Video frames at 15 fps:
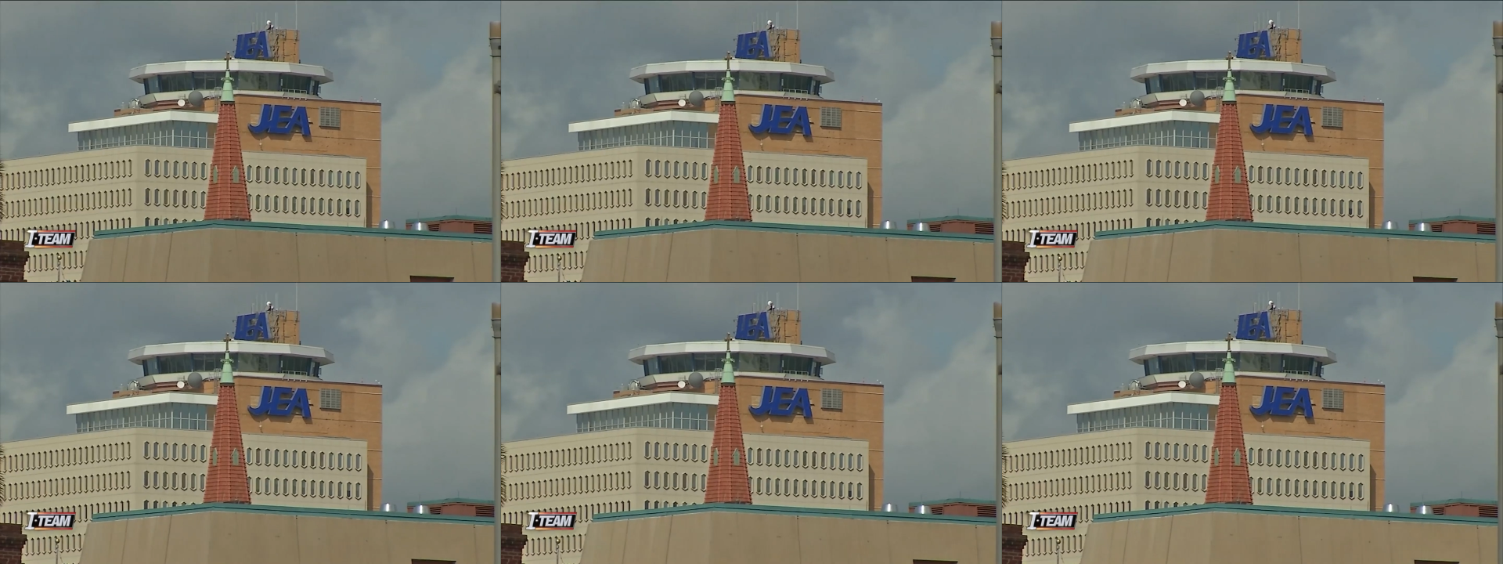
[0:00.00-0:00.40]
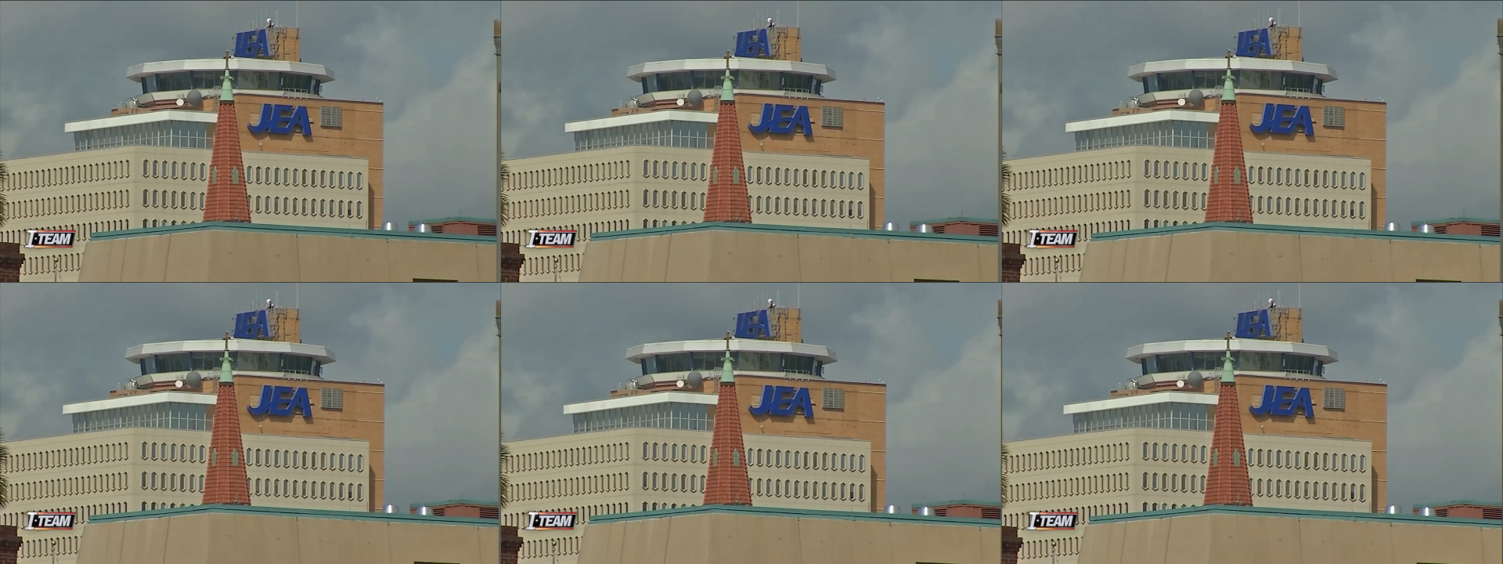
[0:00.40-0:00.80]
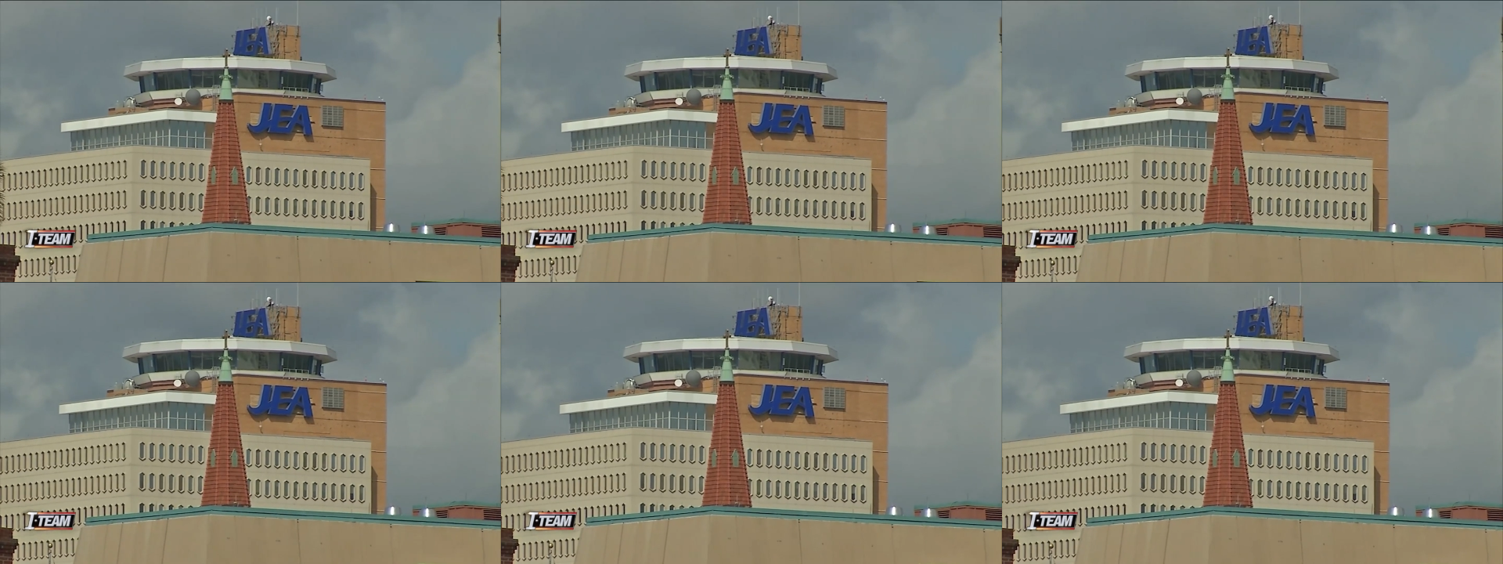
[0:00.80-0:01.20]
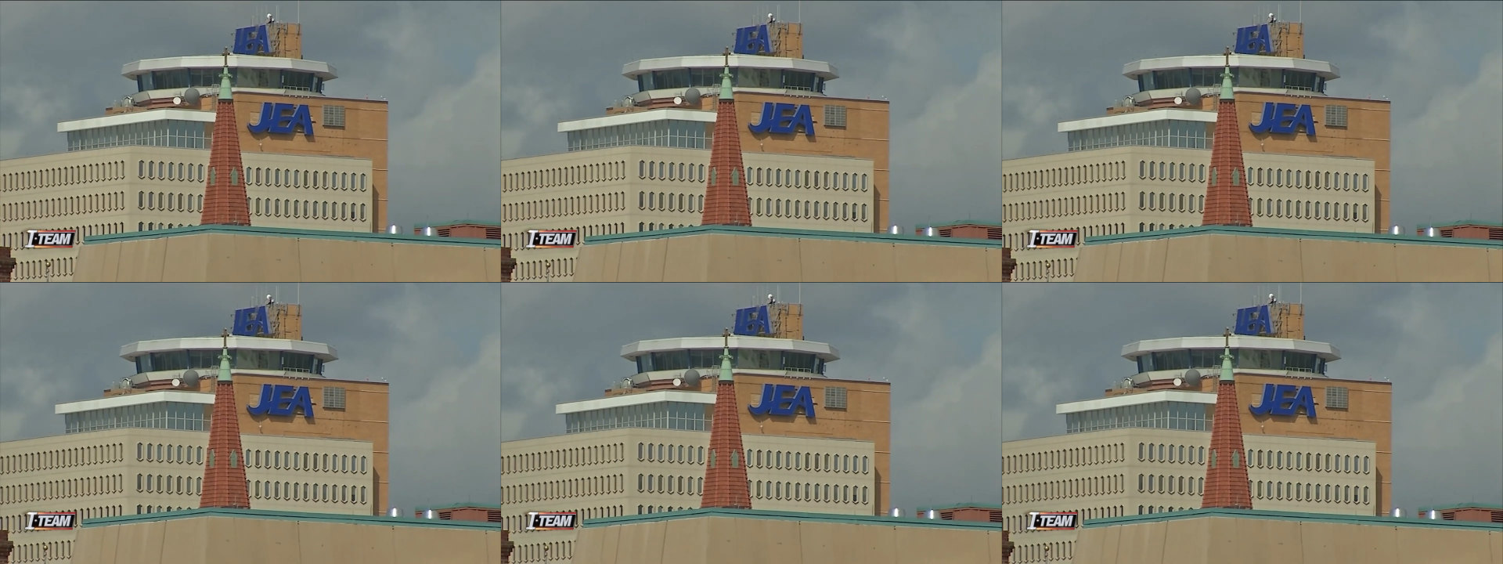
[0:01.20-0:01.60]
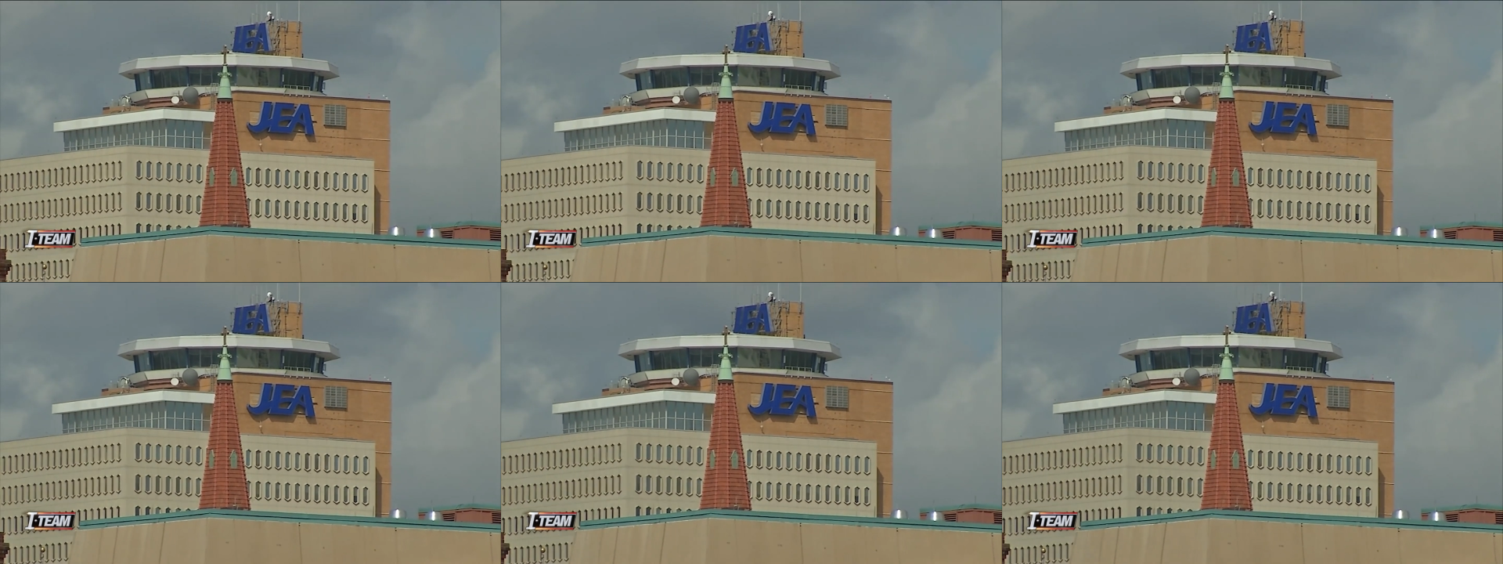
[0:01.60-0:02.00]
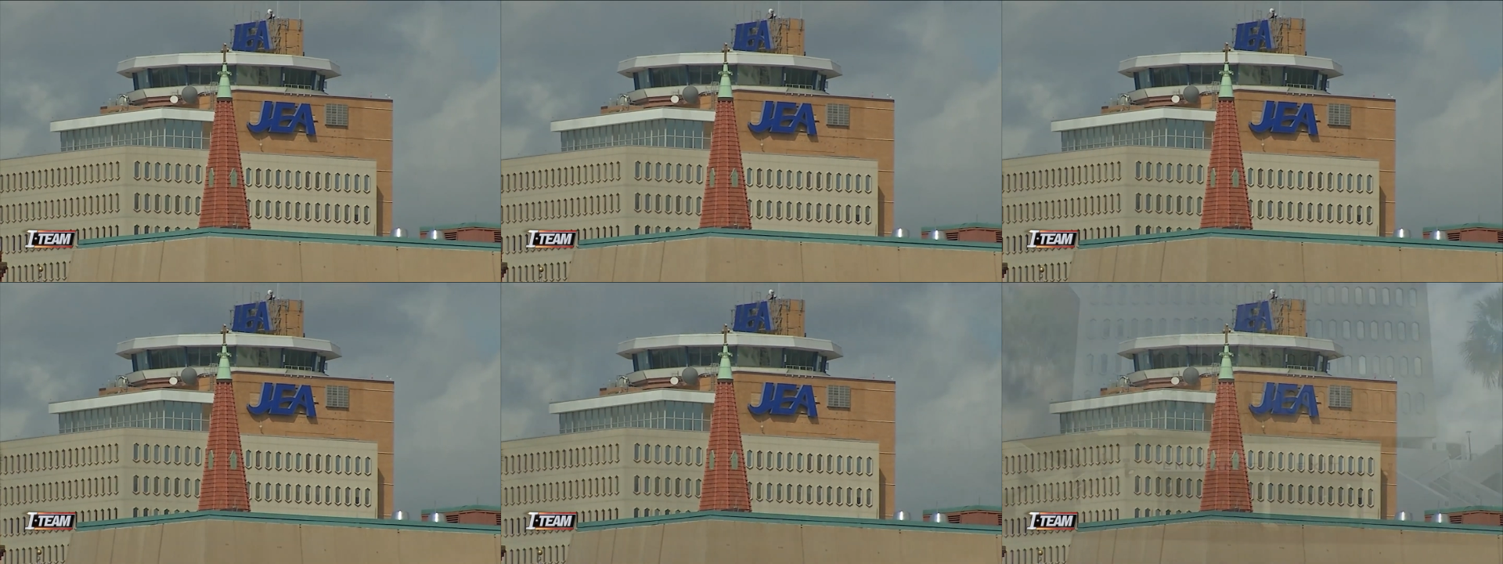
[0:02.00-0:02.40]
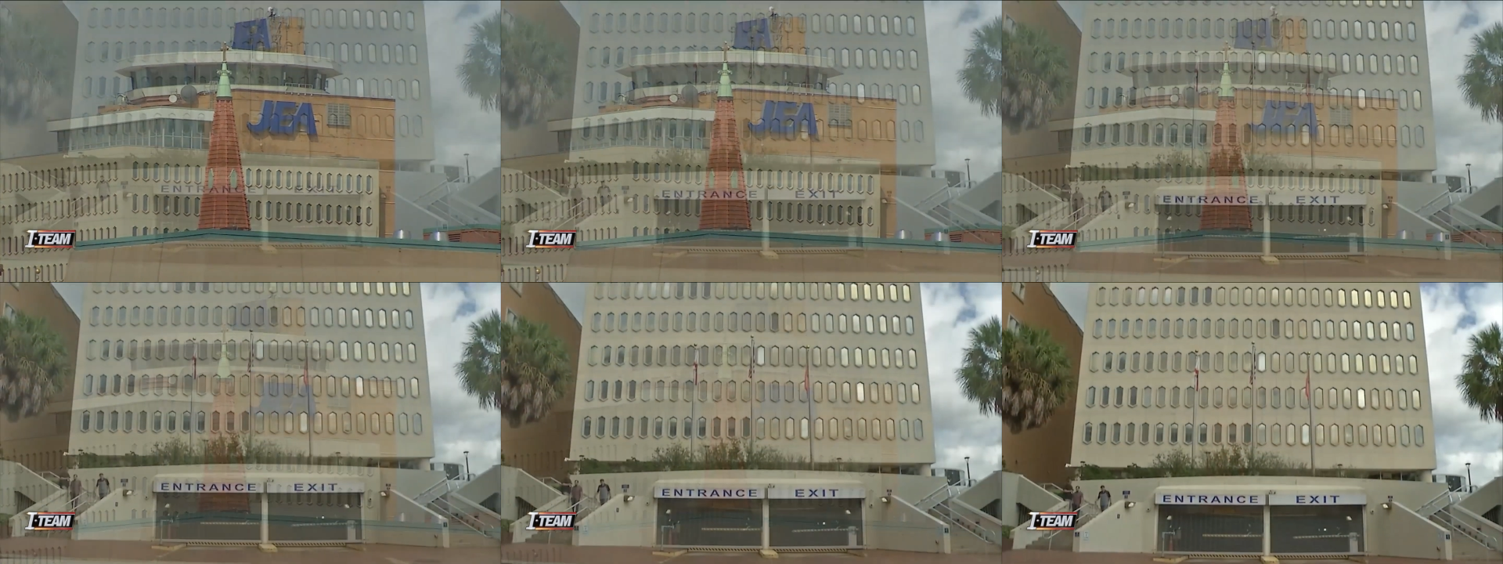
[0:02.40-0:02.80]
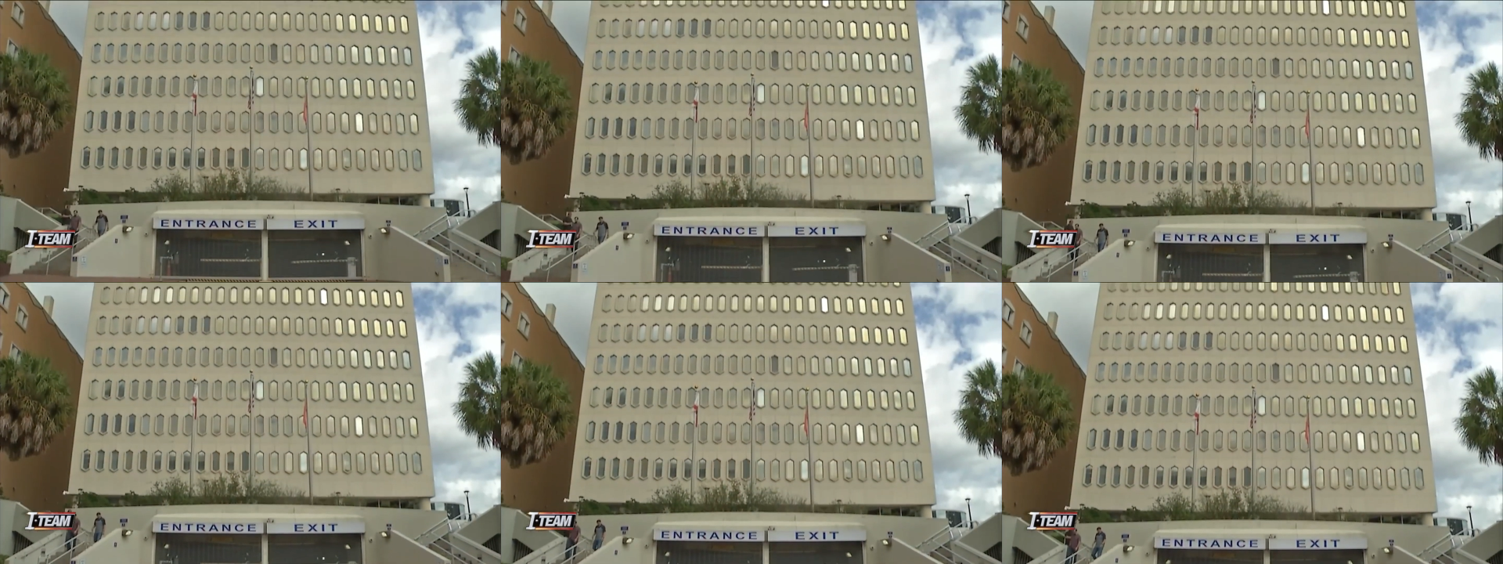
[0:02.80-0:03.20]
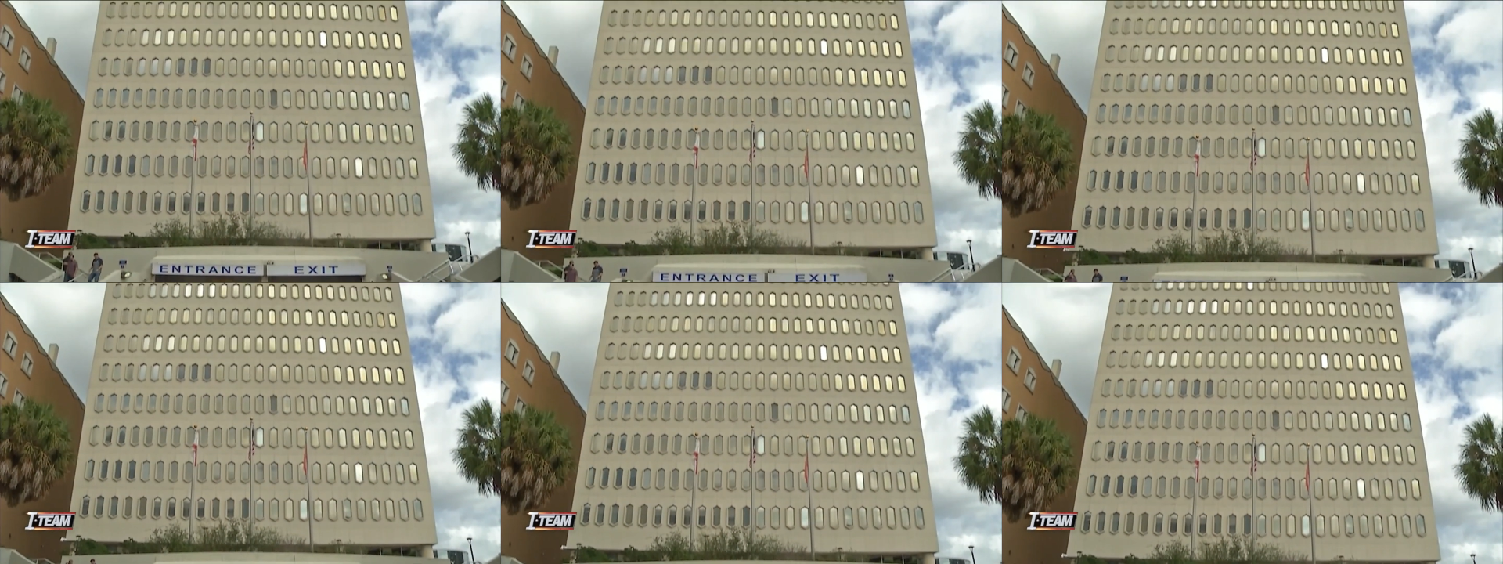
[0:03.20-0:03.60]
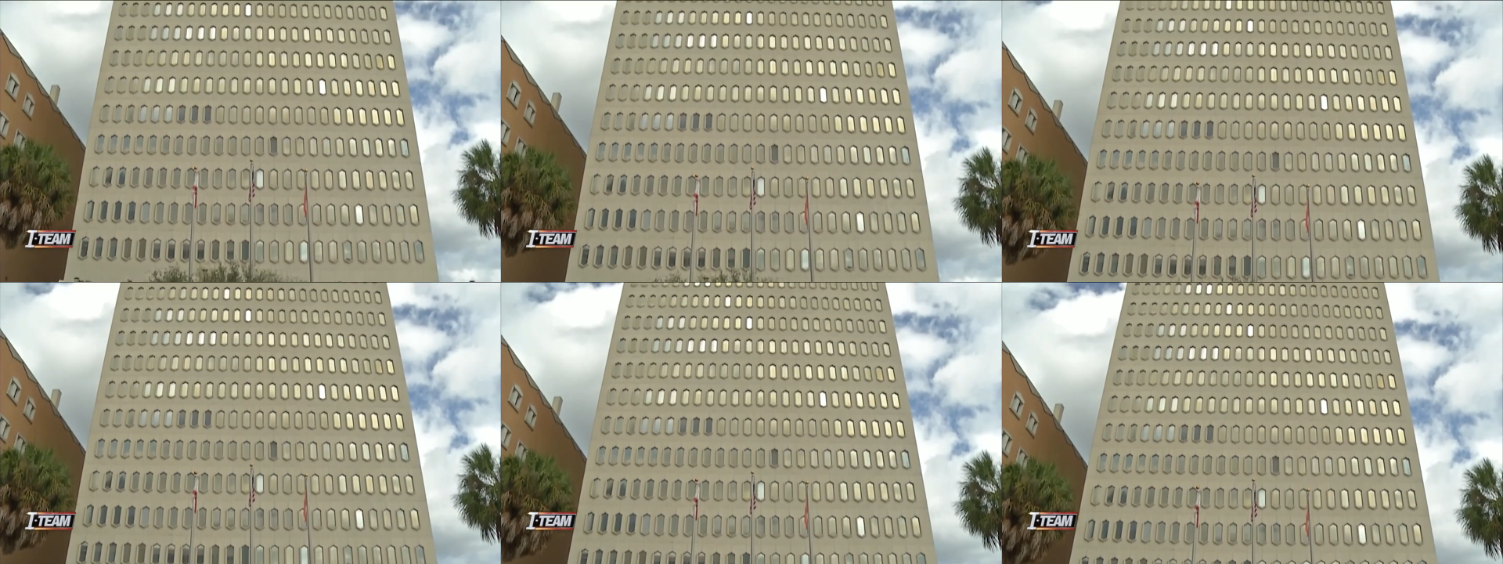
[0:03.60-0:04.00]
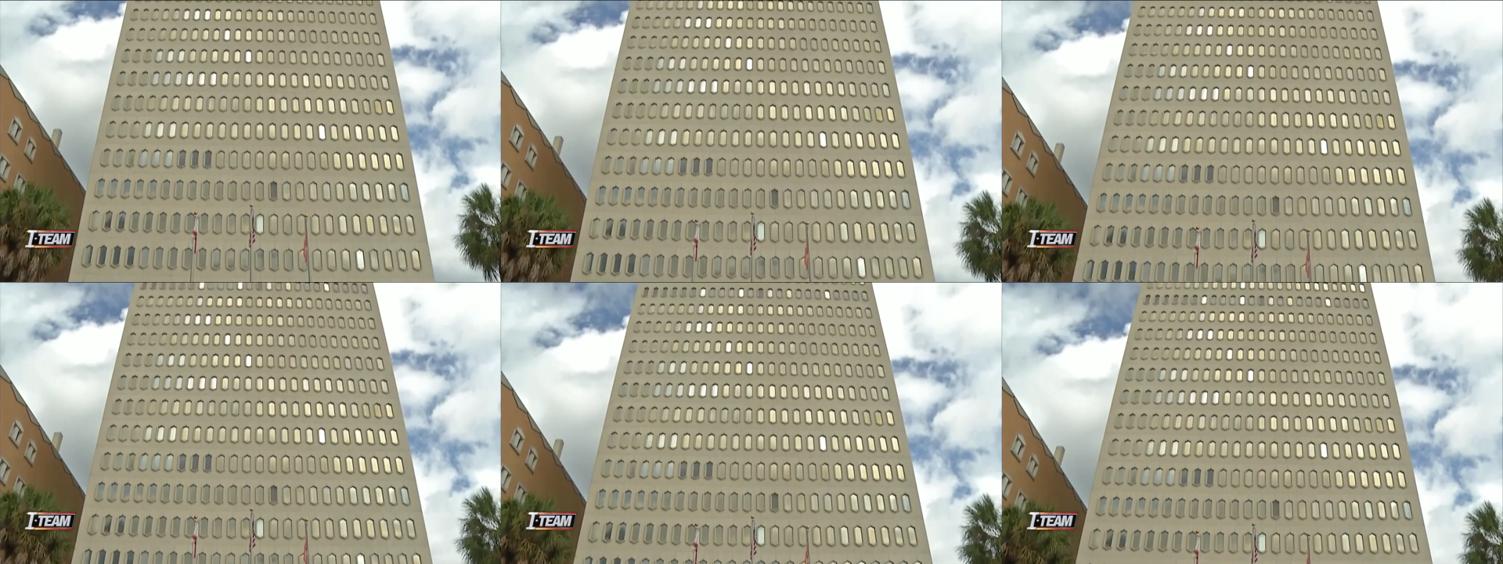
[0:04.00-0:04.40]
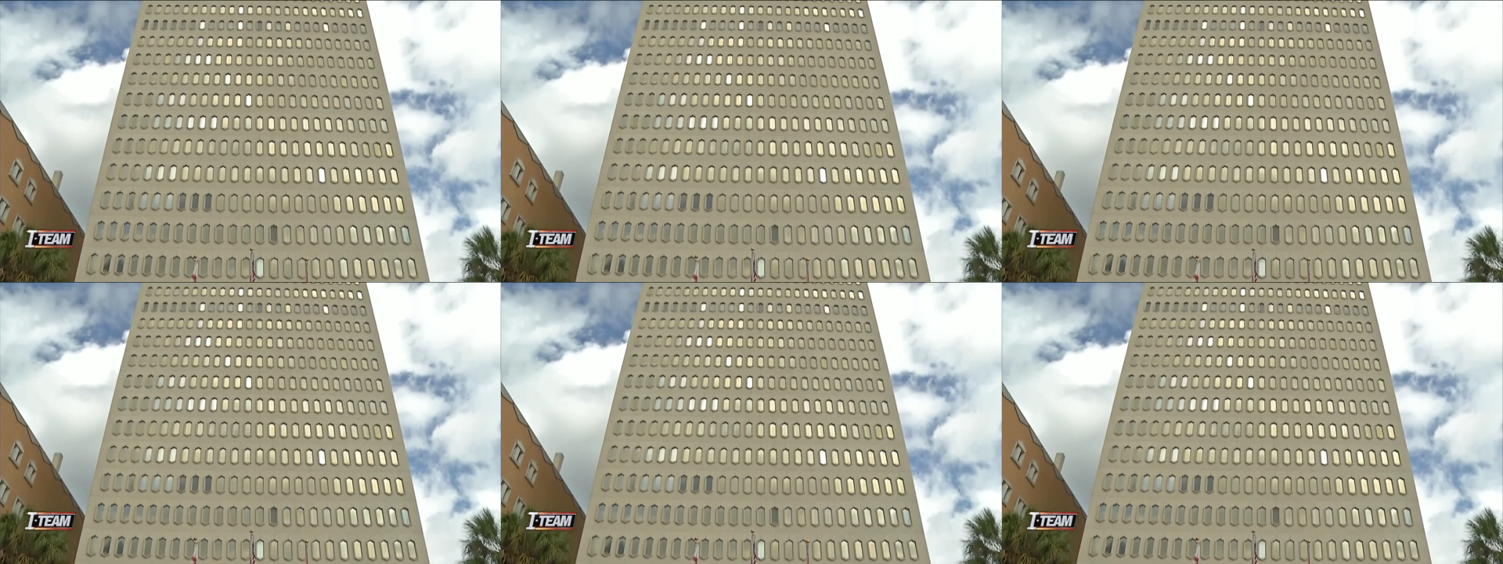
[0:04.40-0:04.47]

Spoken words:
Nobody's mouth can be seen.